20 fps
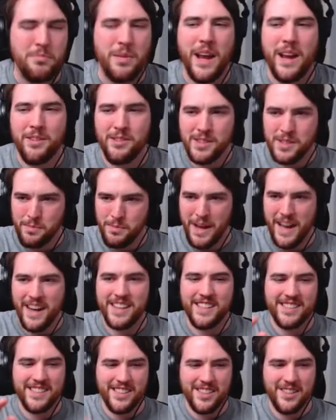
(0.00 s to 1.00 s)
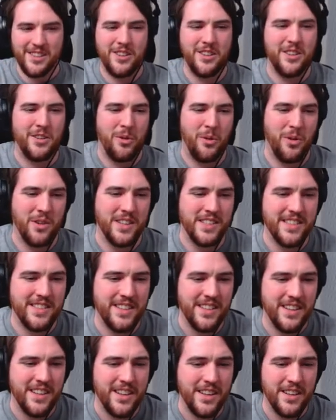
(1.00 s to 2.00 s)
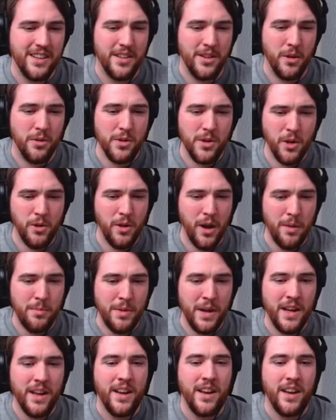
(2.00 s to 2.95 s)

Hey, respects. Good horse. Don't throw up.